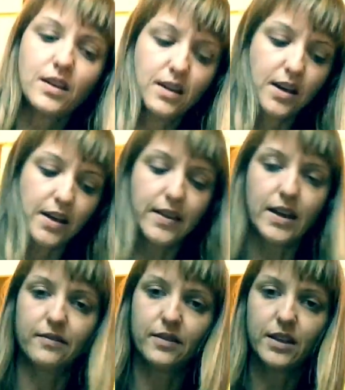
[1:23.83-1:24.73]
and
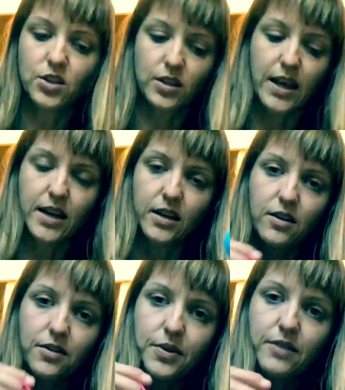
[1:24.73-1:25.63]
then eventually adding
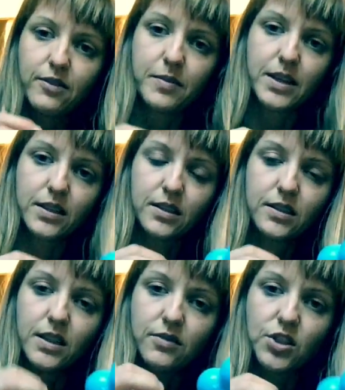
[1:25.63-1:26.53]
all three of them in to
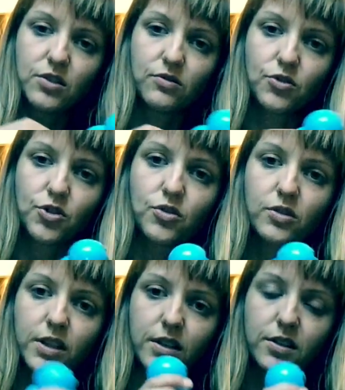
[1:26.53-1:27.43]
see if she
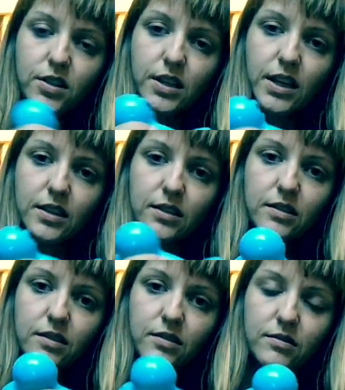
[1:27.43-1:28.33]
truly
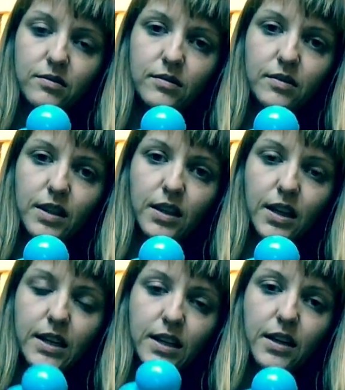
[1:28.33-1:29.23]
understands and
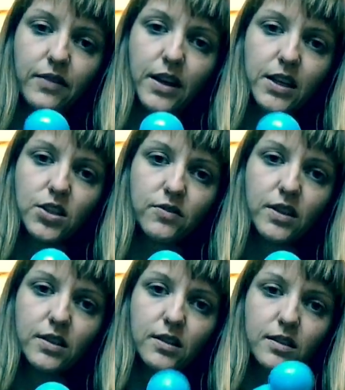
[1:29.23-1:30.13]
can identify each of
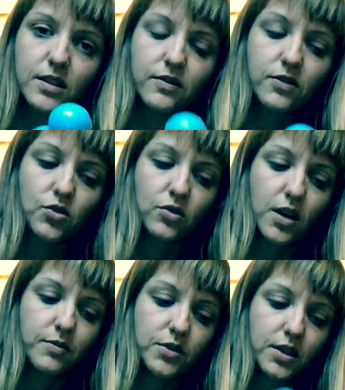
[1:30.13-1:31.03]
these as individual
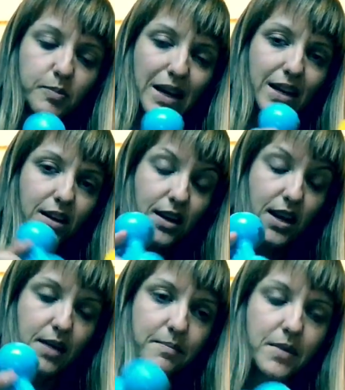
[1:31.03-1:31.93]
objects by
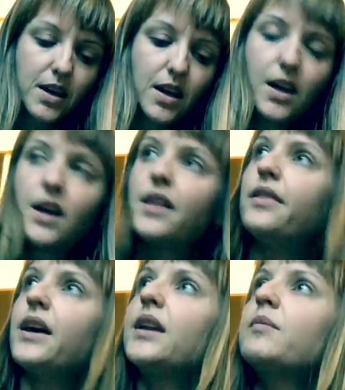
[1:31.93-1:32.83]
name.
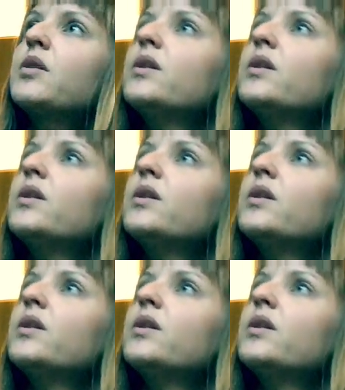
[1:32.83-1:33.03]
Then I'm